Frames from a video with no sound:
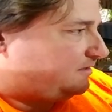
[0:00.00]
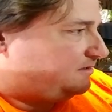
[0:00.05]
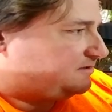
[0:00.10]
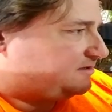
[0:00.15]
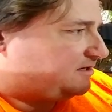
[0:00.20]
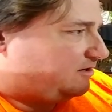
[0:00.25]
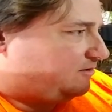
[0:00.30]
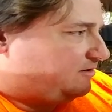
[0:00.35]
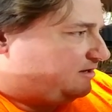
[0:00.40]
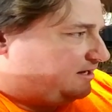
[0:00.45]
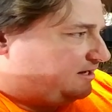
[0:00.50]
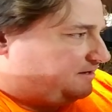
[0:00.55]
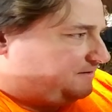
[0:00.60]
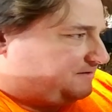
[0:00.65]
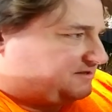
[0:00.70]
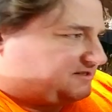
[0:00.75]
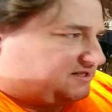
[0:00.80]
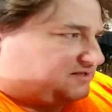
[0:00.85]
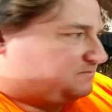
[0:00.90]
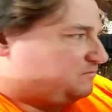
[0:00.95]
So
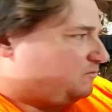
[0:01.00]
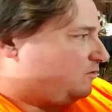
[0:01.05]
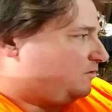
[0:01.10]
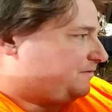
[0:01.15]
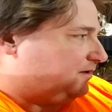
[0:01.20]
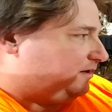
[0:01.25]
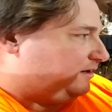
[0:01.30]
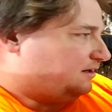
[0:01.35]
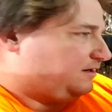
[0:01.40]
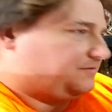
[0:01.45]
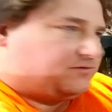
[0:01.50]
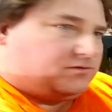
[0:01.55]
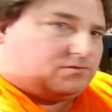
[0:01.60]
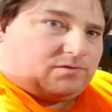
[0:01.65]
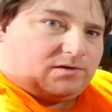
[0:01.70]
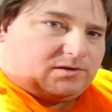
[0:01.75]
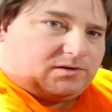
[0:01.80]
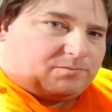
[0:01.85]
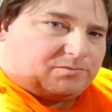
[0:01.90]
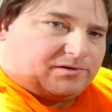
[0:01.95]
this is more than enough to run the